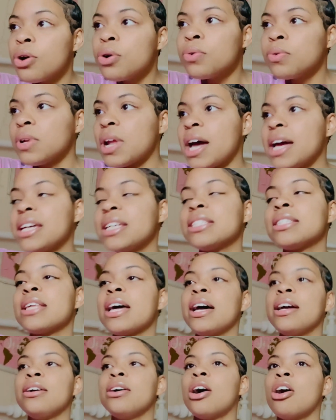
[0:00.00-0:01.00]
Like, it's
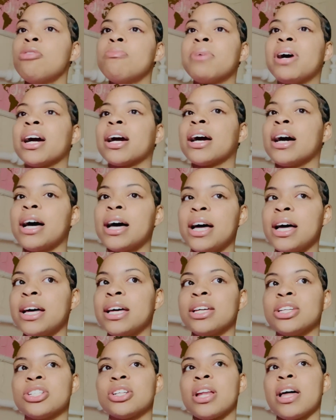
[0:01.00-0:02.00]
like, oh my
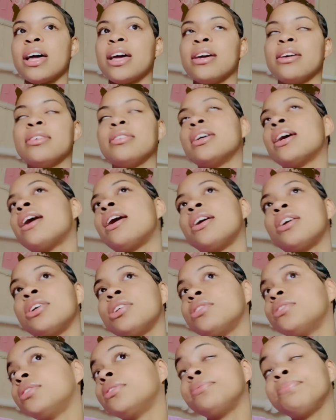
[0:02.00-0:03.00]
gosh. Like, y'all,
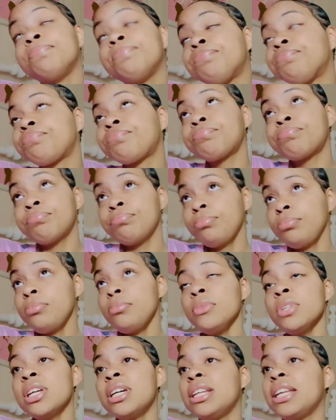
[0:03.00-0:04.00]

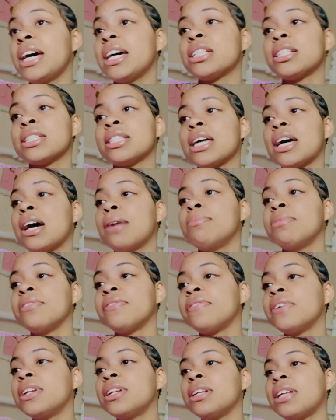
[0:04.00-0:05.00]
that's just how I've been
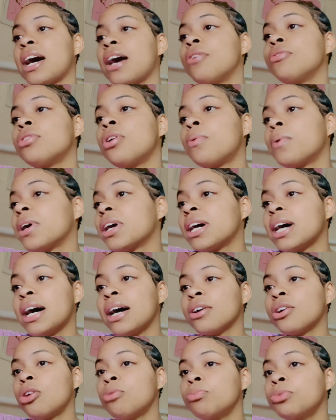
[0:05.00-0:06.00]
feeling. I don't know where
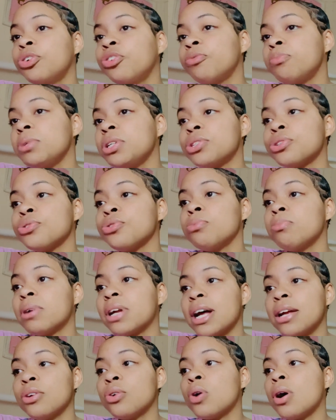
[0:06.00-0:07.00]
God gonna move me to, but
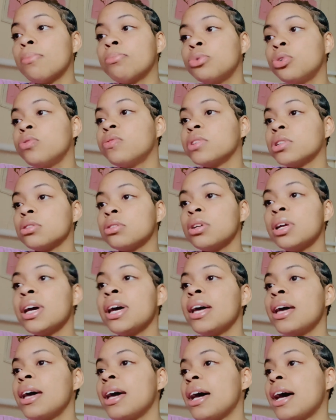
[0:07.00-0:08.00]
I know I'm moving.
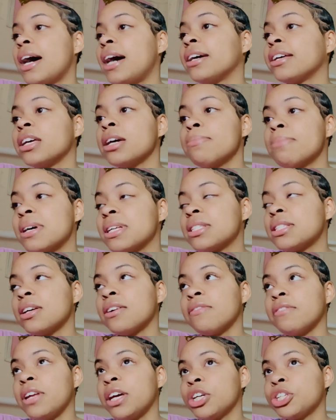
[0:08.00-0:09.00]
I get
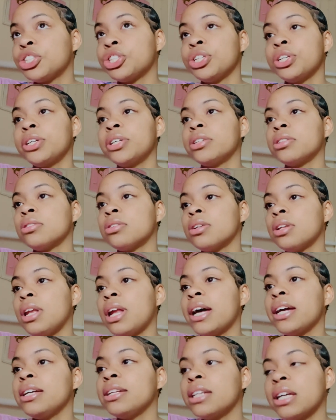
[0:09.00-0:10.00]
myself next year.
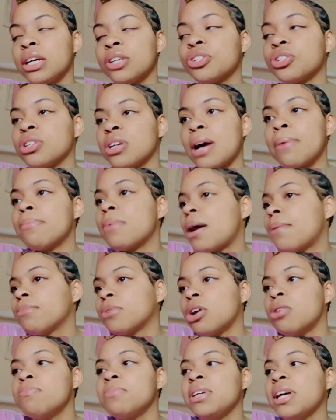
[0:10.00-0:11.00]
Like, next year I'm
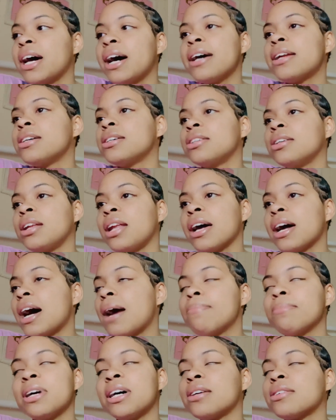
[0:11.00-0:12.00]
gonna be out of here. Like,
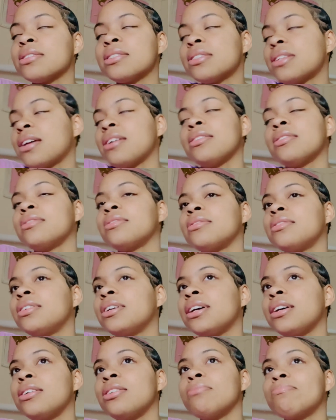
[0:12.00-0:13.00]
I'm not staying
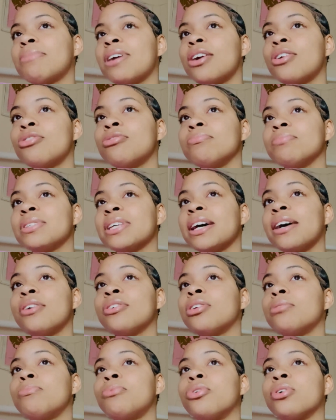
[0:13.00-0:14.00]
in my hometown
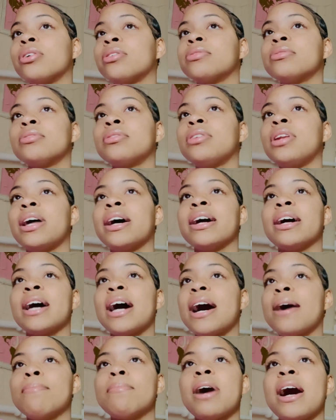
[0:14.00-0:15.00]
no more. Like,
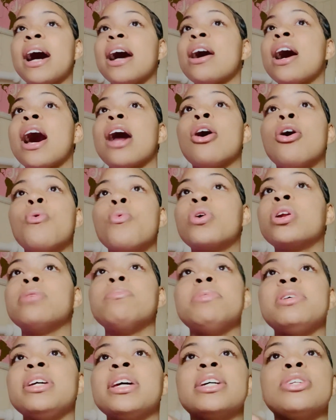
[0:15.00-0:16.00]
I don't want to
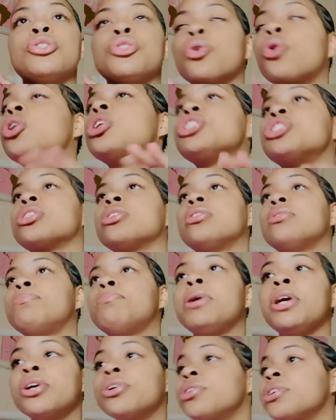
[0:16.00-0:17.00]
be in Georgia,
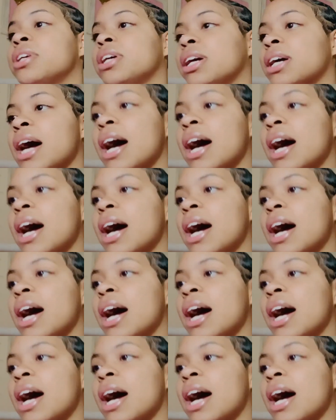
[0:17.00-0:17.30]
period.